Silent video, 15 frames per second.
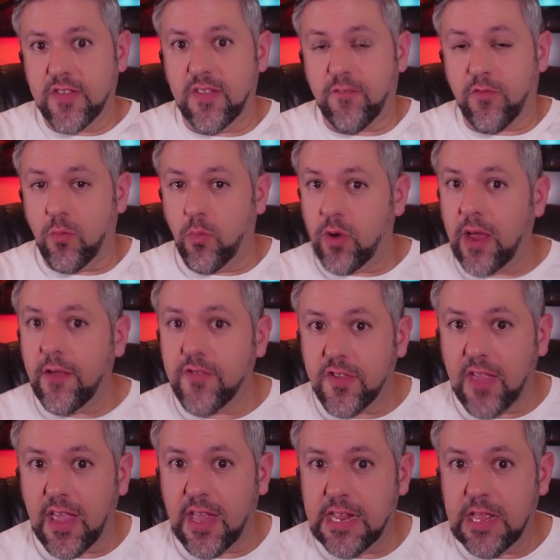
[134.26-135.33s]
incident, from what I've
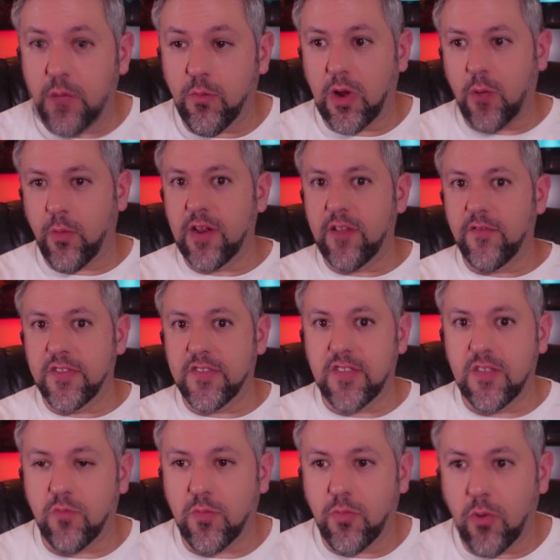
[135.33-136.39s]
seen and what I read of
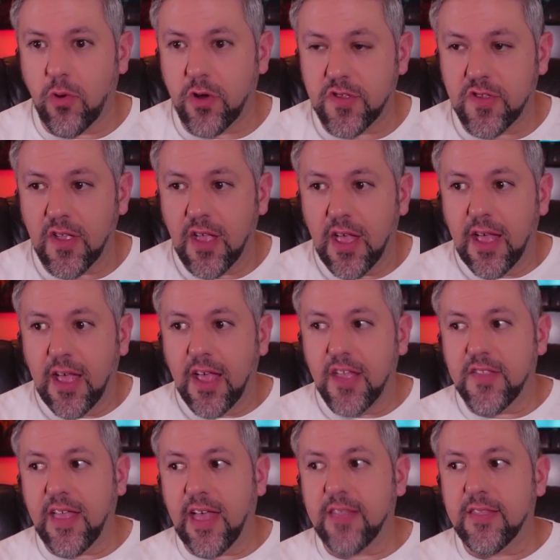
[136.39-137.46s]
incident reports,
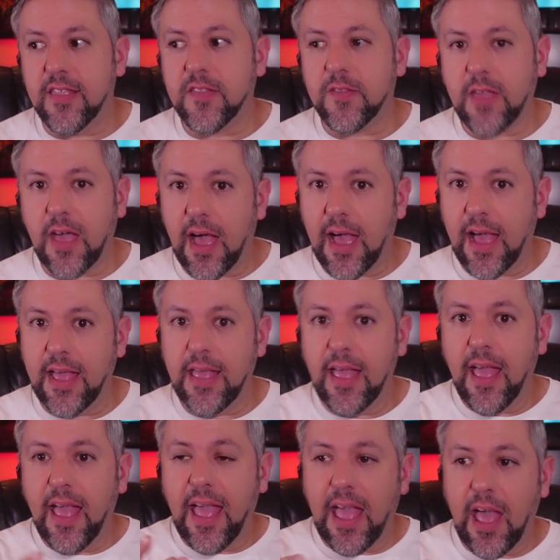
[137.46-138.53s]
is that this guy
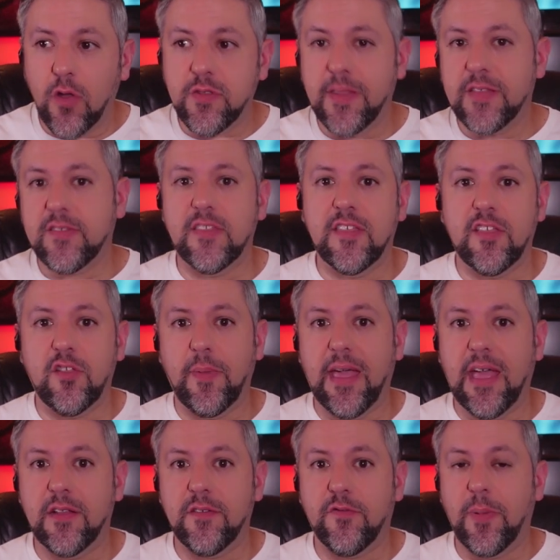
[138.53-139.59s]
held the mentally ill
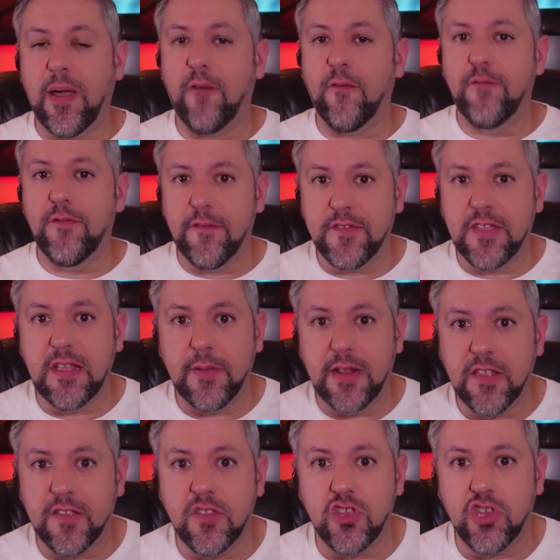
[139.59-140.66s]
man for about 15
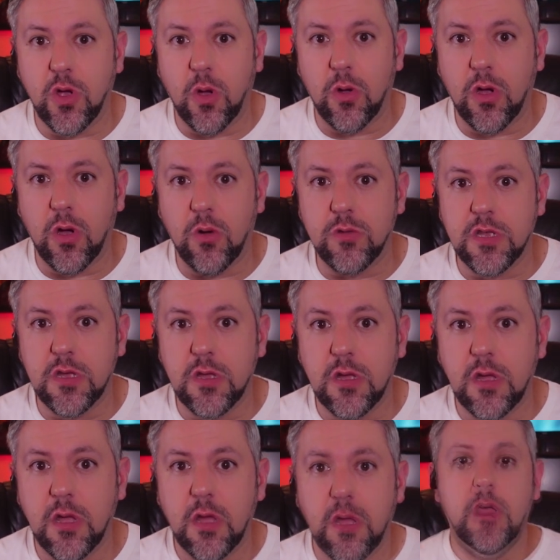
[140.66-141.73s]
minutes in the chokehold.
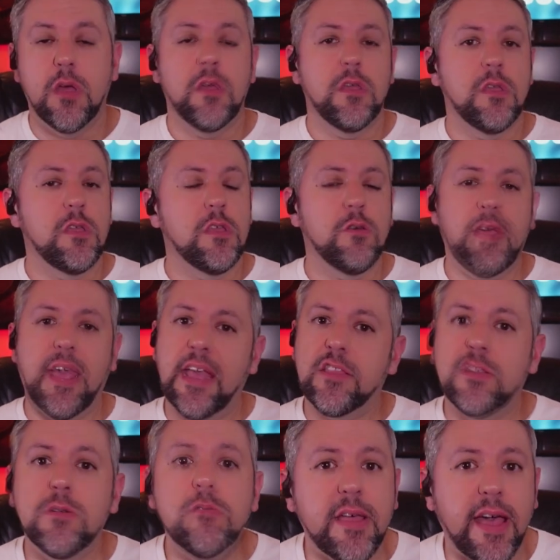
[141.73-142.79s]
You can't
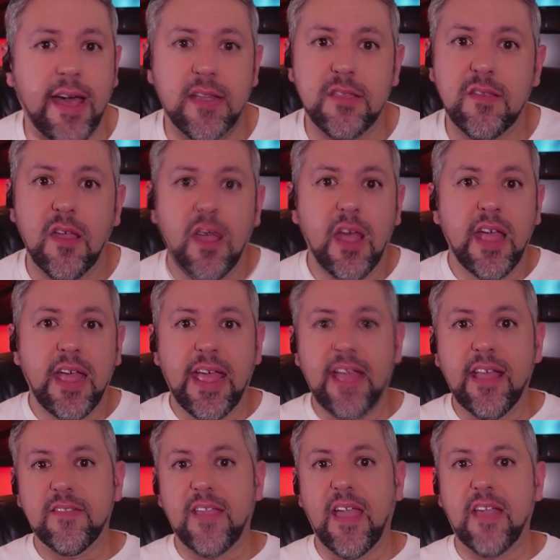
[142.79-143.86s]
do that.
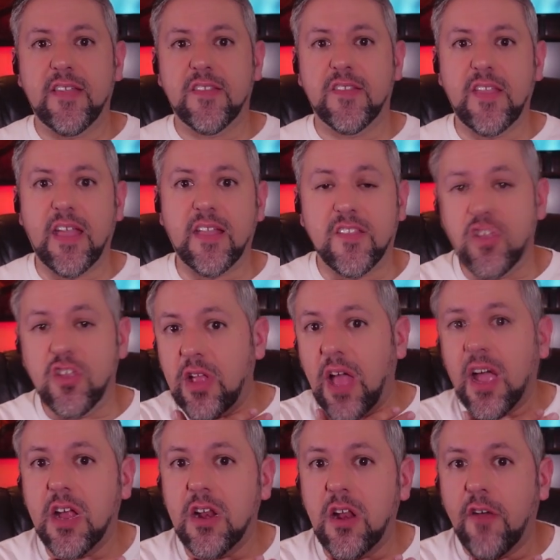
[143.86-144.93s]
It takes seconds. You're
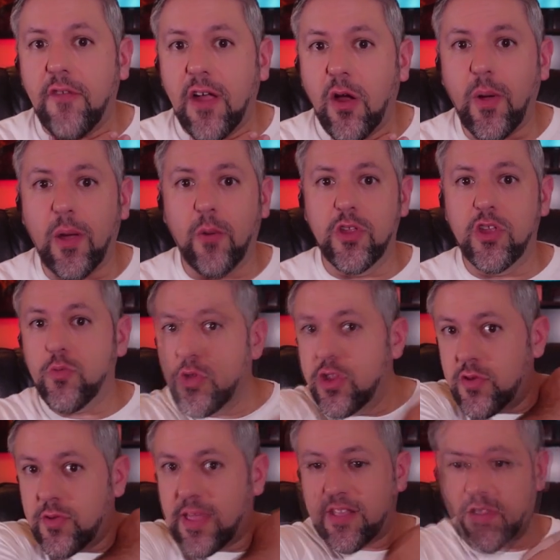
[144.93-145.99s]
not cutting off airway. When you
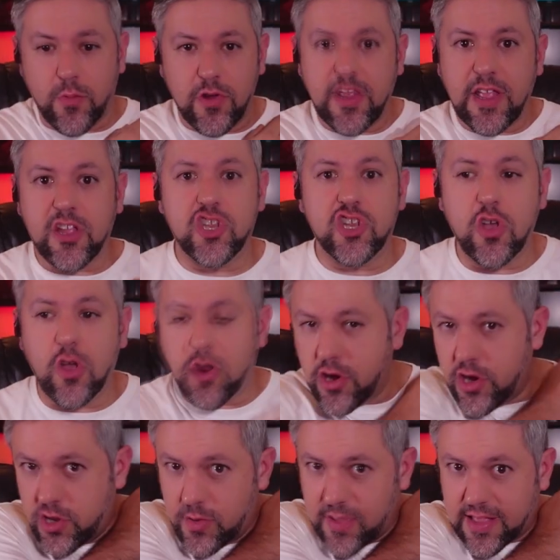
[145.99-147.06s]
do like the rear naked choke or
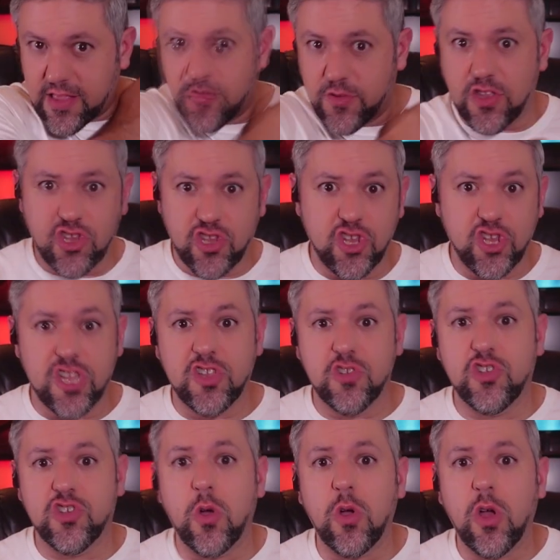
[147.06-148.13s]
you're doing like the jiu-jitsu
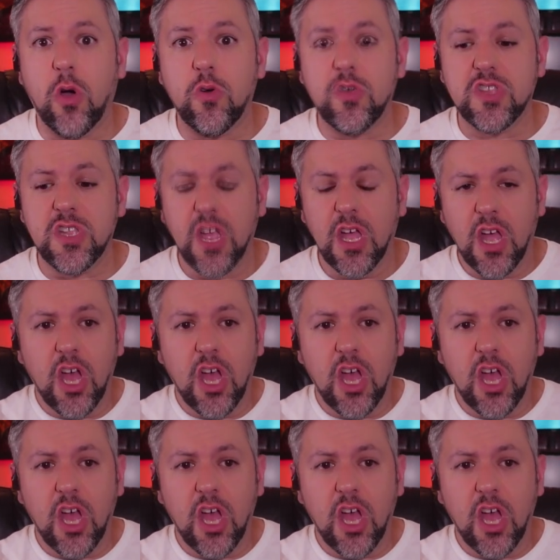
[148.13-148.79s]
choke holds,